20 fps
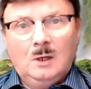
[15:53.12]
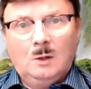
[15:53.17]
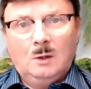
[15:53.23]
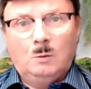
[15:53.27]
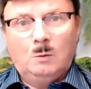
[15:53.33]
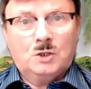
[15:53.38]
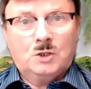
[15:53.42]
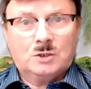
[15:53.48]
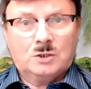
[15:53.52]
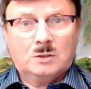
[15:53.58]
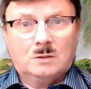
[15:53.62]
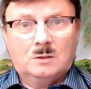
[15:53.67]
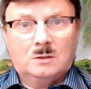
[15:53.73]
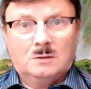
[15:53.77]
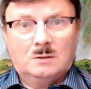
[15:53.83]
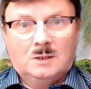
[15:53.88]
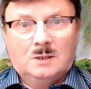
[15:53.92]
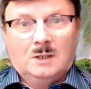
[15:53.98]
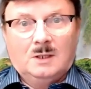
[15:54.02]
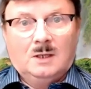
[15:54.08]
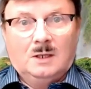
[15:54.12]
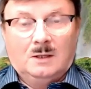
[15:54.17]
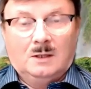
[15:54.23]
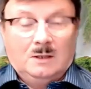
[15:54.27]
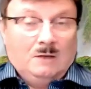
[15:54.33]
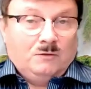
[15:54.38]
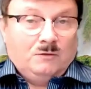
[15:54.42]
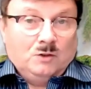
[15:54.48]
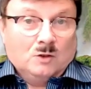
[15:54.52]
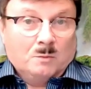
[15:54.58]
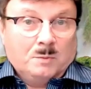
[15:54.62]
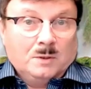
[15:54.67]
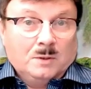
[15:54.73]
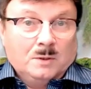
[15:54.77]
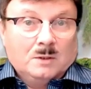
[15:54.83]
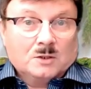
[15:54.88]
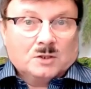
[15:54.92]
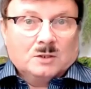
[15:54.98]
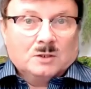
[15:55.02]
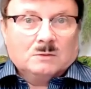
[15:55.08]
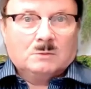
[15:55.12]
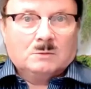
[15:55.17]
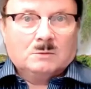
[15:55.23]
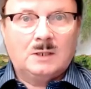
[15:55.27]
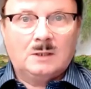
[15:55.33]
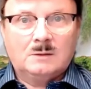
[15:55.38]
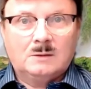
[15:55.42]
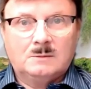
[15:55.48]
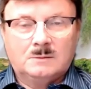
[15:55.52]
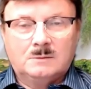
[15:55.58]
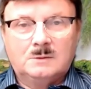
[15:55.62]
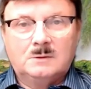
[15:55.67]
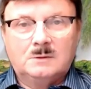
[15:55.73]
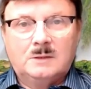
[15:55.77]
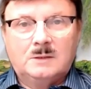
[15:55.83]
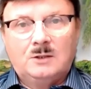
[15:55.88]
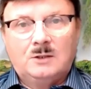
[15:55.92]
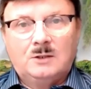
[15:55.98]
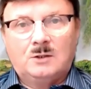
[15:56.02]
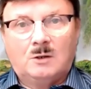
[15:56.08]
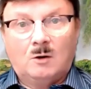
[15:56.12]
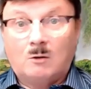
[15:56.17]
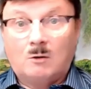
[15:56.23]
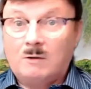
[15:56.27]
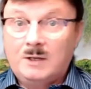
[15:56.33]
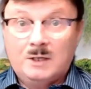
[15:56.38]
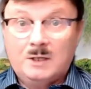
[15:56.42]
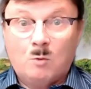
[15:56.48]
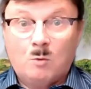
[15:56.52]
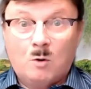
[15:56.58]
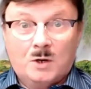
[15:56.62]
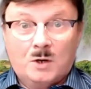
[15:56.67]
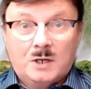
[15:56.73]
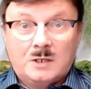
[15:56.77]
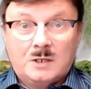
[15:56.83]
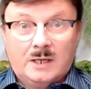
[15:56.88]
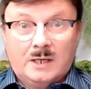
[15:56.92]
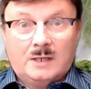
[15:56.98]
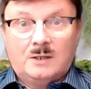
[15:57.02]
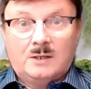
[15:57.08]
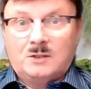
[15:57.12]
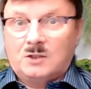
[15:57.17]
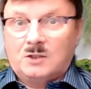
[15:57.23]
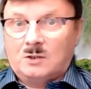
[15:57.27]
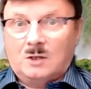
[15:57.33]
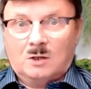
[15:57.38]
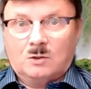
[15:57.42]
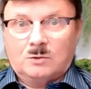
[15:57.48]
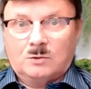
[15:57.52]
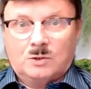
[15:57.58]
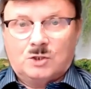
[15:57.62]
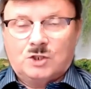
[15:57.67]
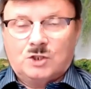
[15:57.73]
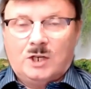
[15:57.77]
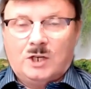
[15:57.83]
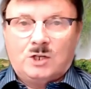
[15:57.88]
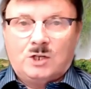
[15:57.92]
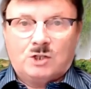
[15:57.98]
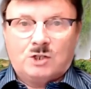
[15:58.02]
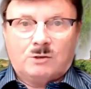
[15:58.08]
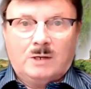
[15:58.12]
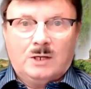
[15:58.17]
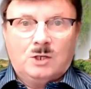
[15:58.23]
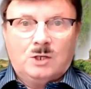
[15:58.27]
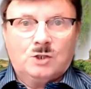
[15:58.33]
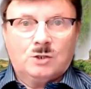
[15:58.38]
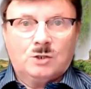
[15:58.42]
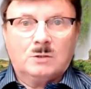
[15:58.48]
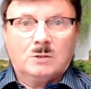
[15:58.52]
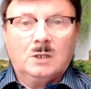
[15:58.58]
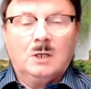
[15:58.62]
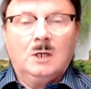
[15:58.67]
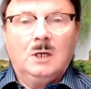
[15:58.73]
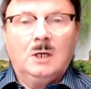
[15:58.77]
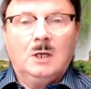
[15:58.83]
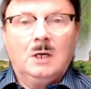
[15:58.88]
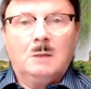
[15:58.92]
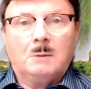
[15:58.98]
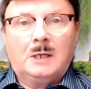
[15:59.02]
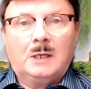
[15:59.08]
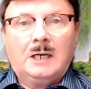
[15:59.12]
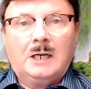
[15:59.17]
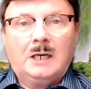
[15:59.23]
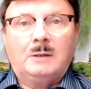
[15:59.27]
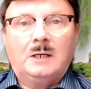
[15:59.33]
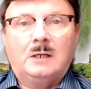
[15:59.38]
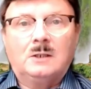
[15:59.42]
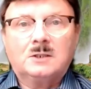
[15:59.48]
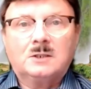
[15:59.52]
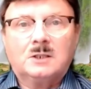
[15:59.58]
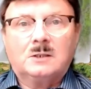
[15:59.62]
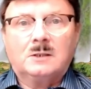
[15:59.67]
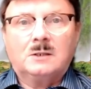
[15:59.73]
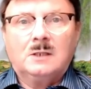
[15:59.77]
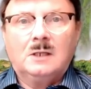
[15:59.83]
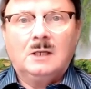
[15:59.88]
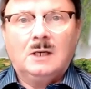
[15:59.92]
which if you're a person, well, then you're already walking dead and you're not going to change your attitude. But anyway, listen,